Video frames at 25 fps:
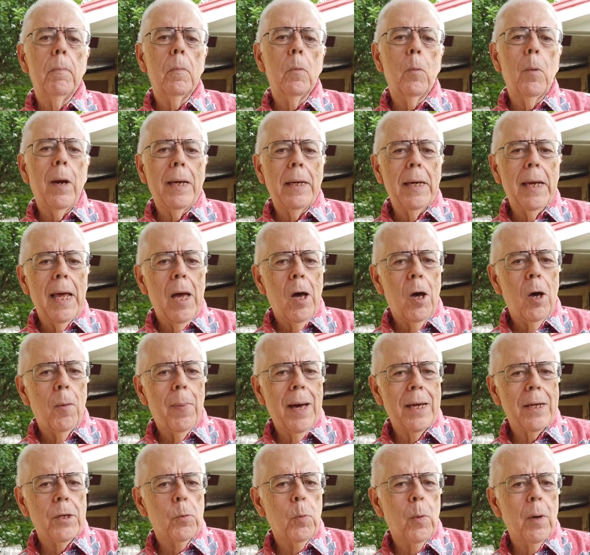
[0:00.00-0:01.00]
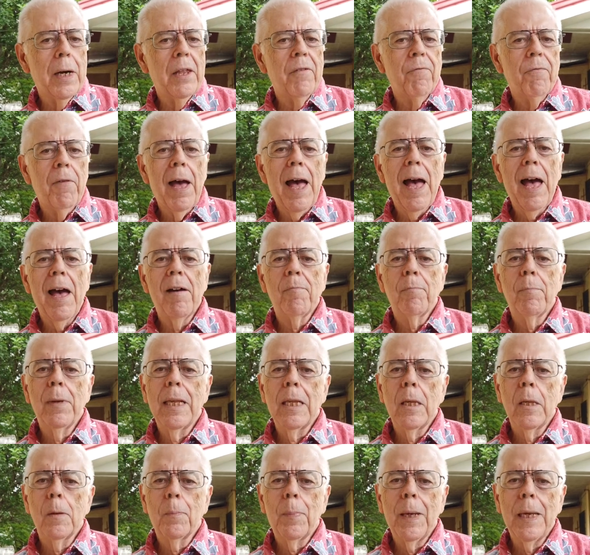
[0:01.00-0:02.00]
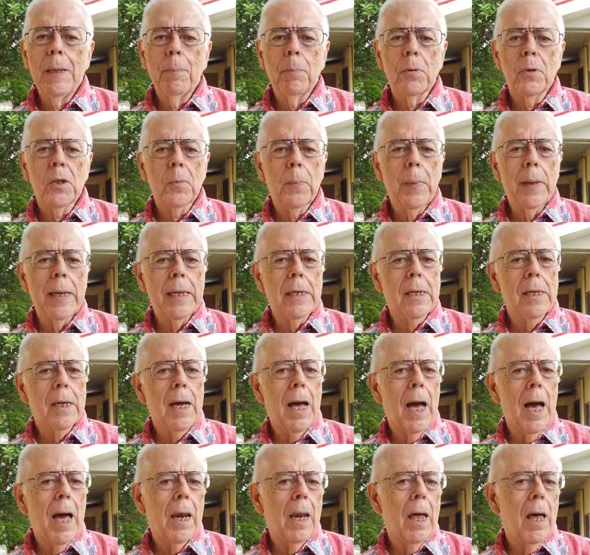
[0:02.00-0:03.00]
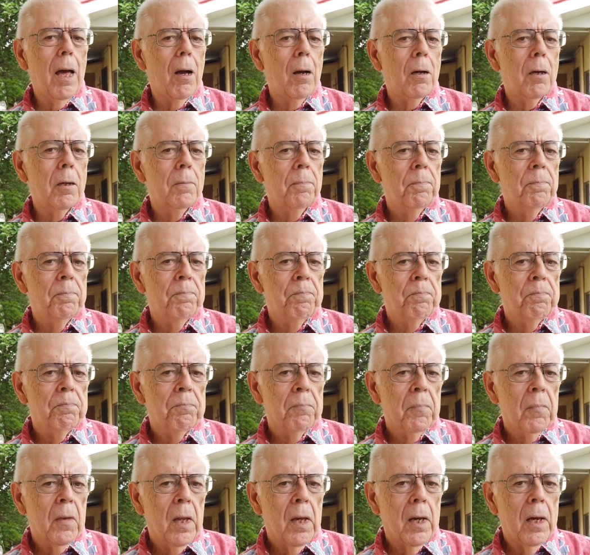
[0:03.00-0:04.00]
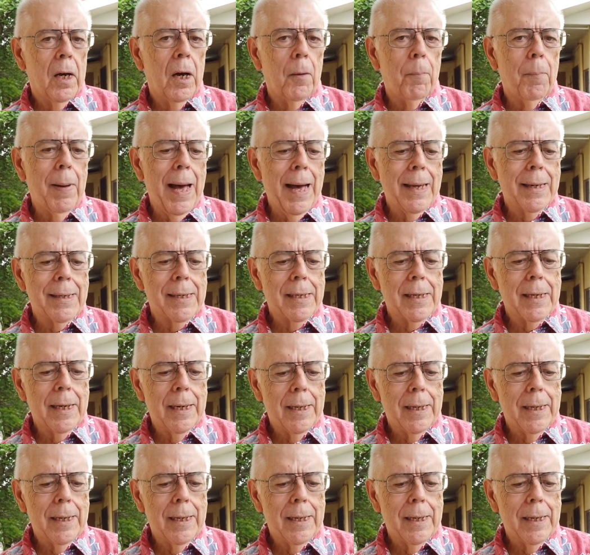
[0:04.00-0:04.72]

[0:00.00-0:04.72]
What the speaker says: Right now, about 25 million people speak Tagalog. About